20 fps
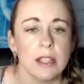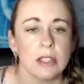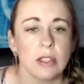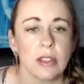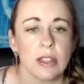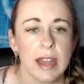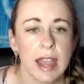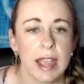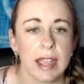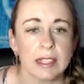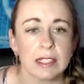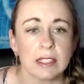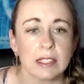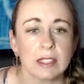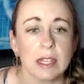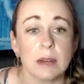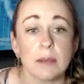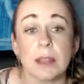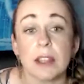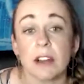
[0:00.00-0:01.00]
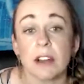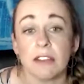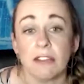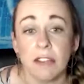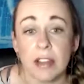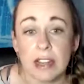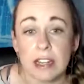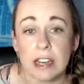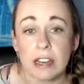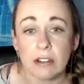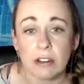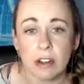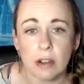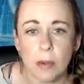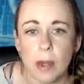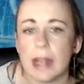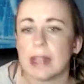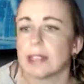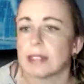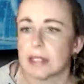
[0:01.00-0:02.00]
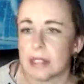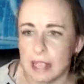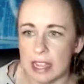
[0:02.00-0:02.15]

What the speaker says: So the next is going to be your funding request.